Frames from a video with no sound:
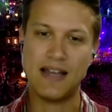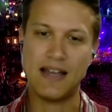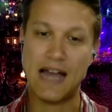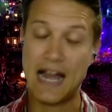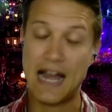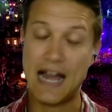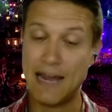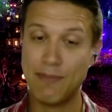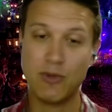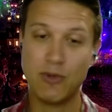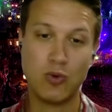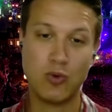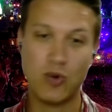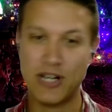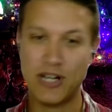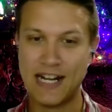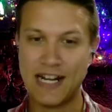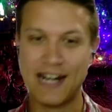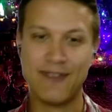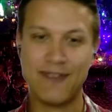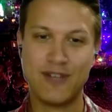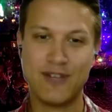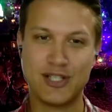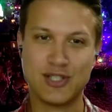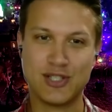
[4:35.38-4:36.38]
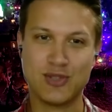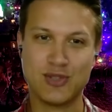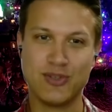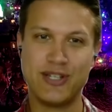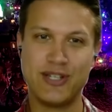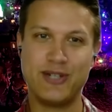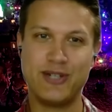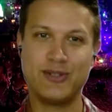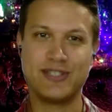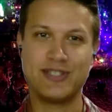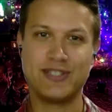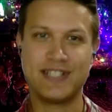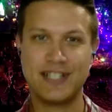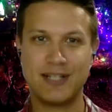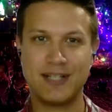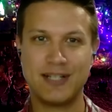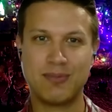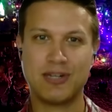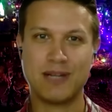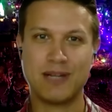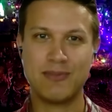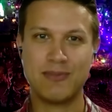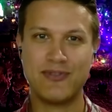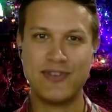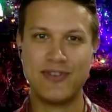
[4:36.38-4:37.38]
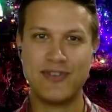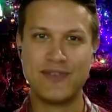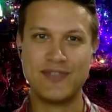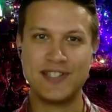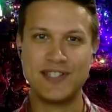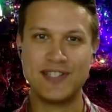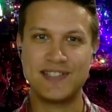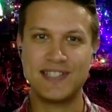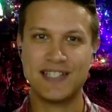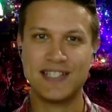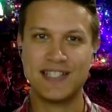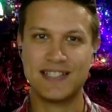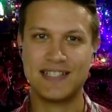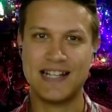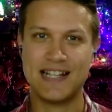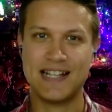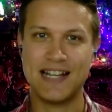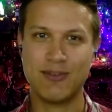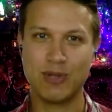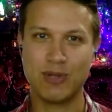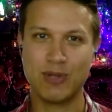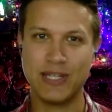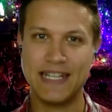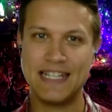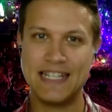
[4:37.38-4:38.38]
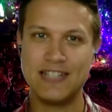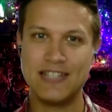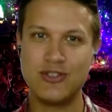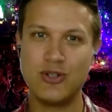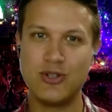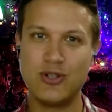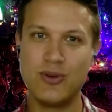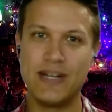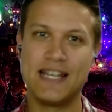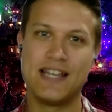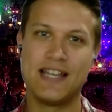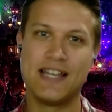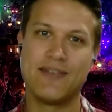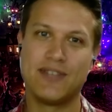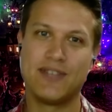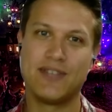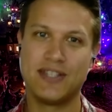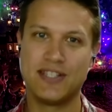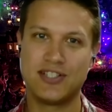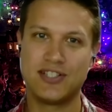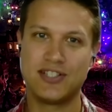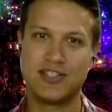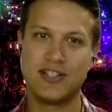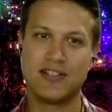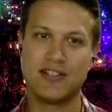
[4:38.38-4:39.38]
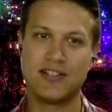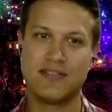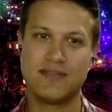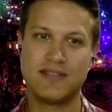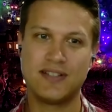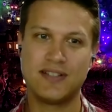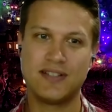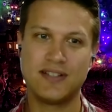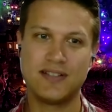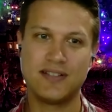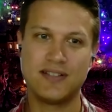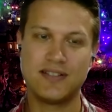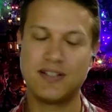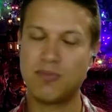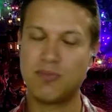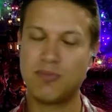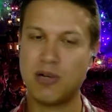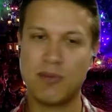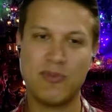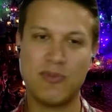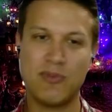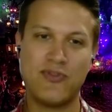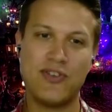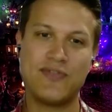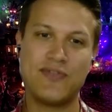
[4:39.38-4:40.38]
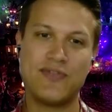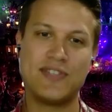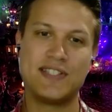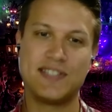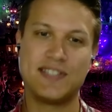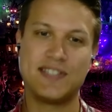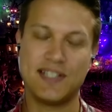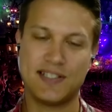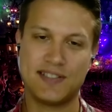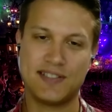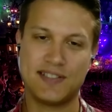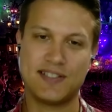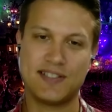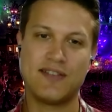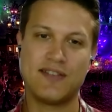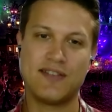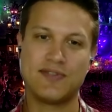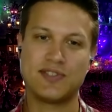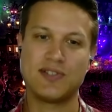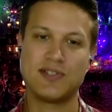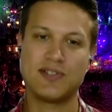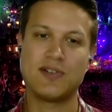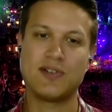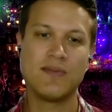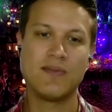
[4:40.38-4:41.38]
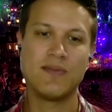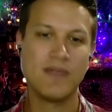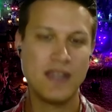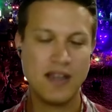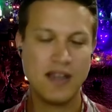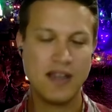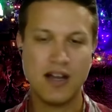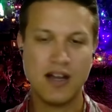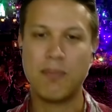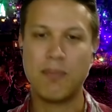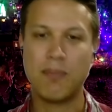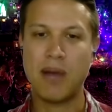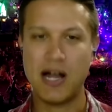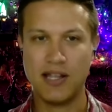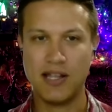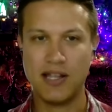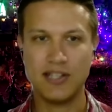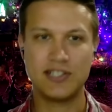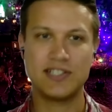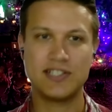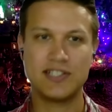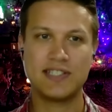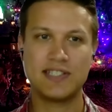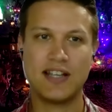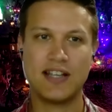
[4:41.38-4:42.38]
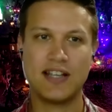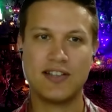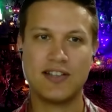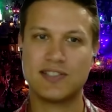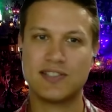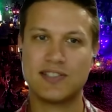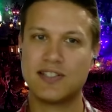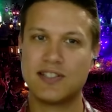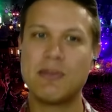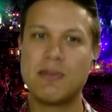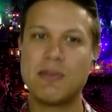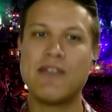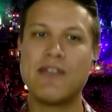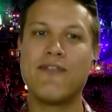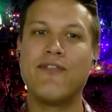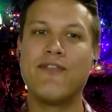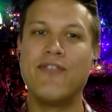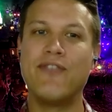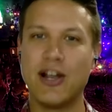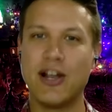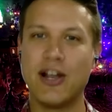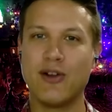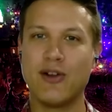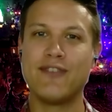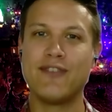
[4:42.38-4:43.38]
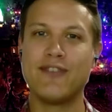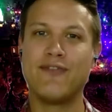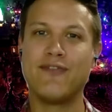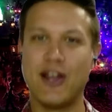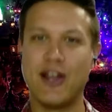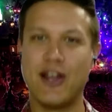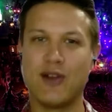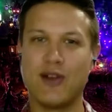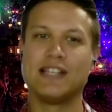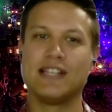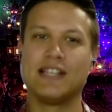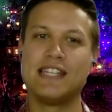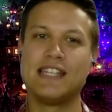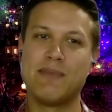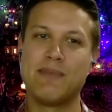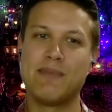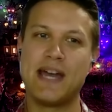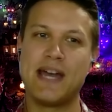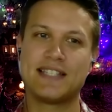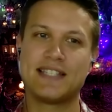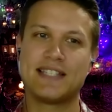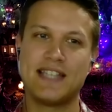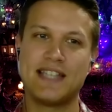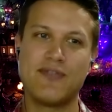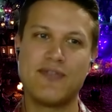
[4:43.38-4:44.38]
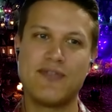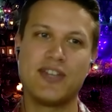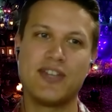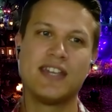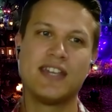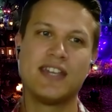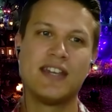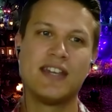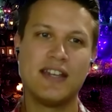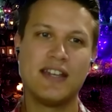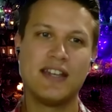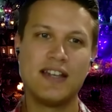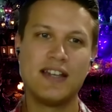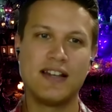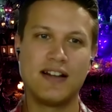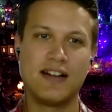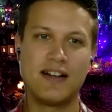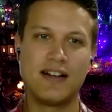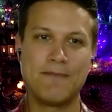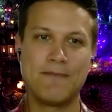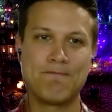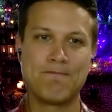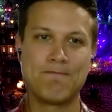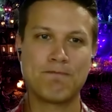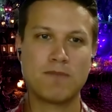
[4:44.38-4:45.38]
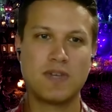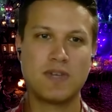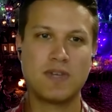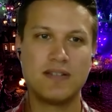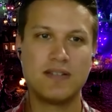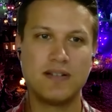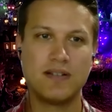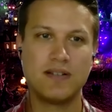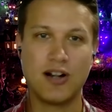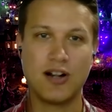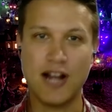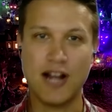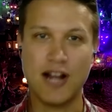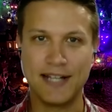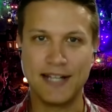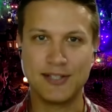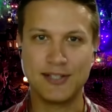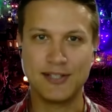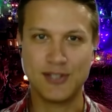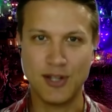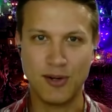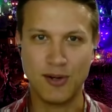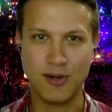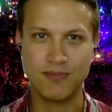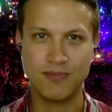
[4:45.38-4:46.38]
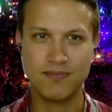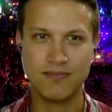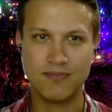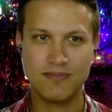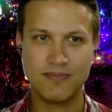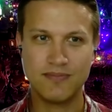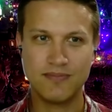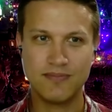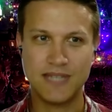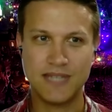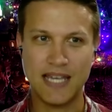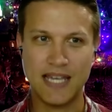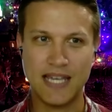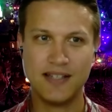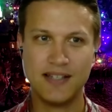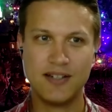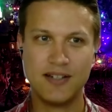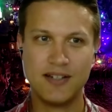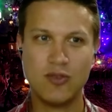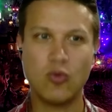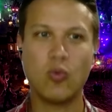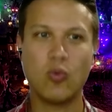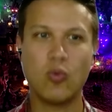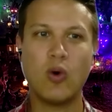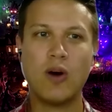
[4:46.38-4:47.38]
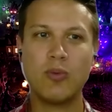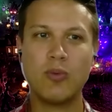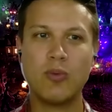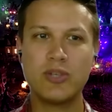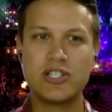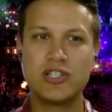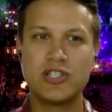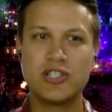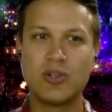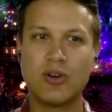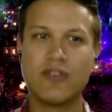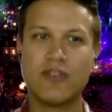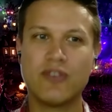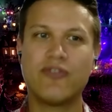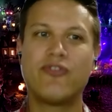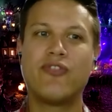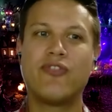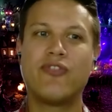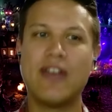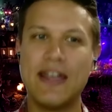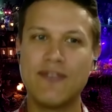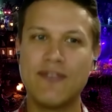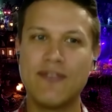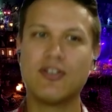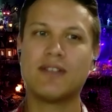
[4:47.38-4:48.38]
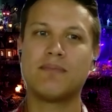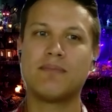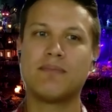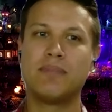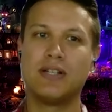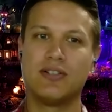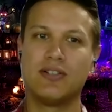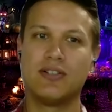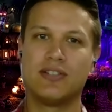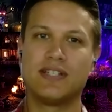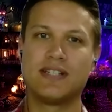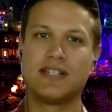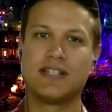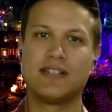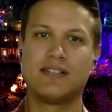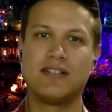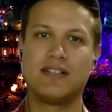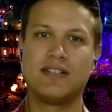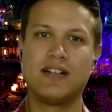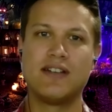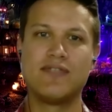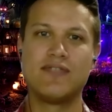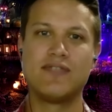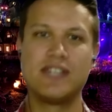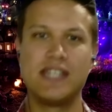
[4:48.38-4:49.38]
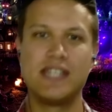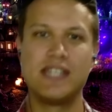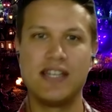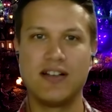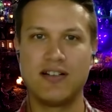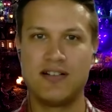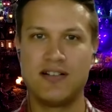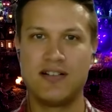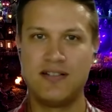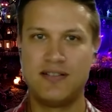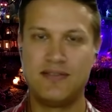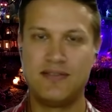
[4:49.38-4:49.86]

I'm the one out of us three who's into Department 56, and I really didn't do any of it this year, the, the Department 56 stuff. So apologies there. This is going to be very, very Lemax heavy. Um, all right. So, Kayla, what was your favorite building of the year?